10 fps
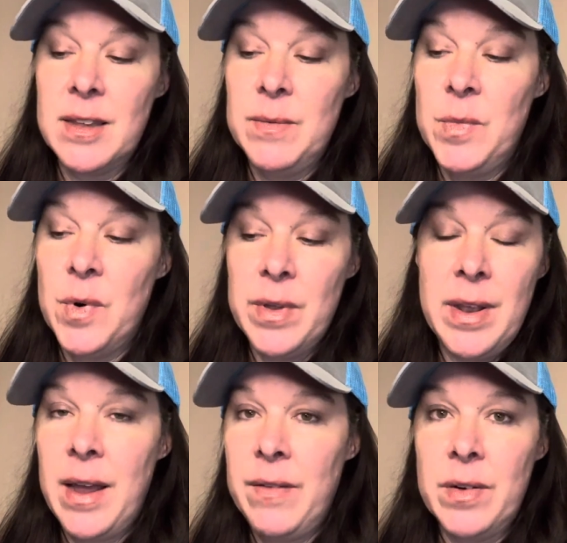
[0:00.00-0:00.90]
more
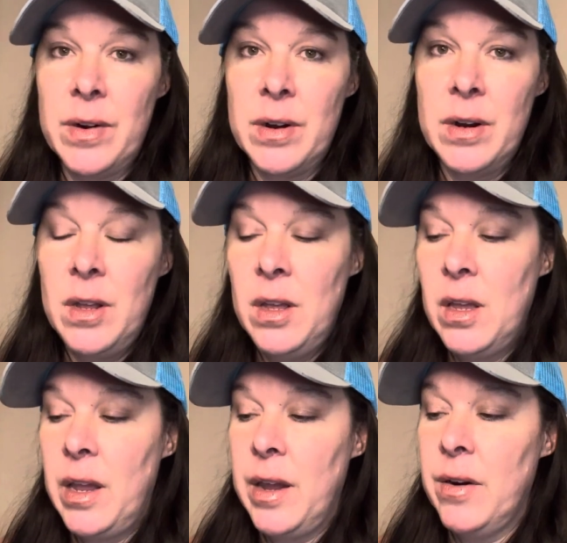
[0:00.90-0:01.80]
than ever
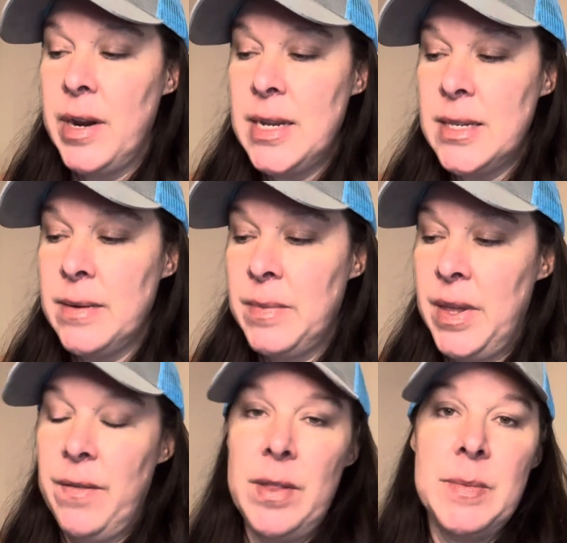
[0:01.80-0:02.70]
and create something
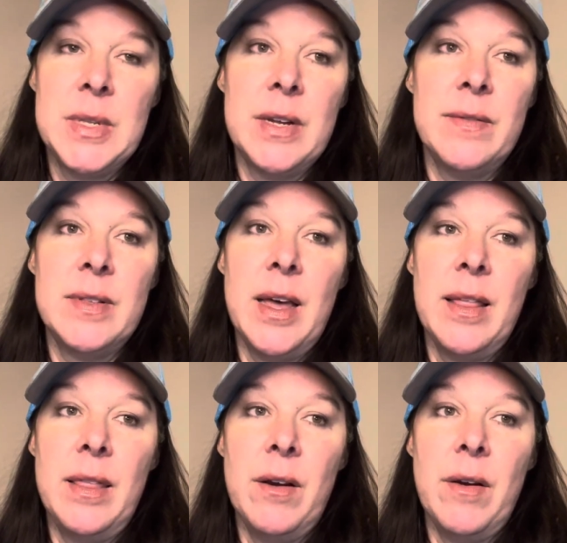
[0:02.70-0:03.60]
for themselves
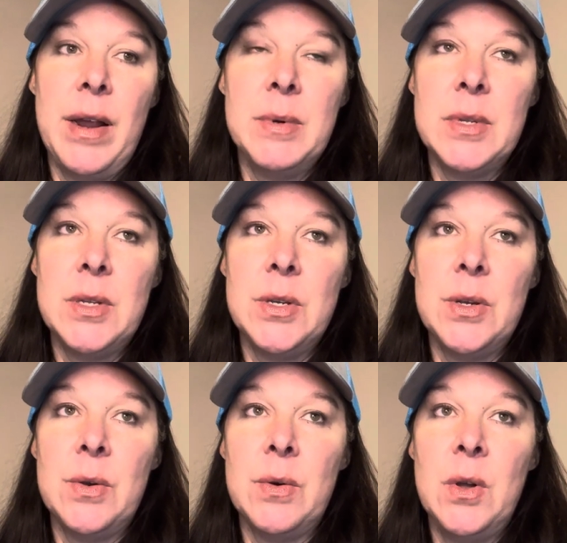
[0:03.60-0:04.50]
that they're able to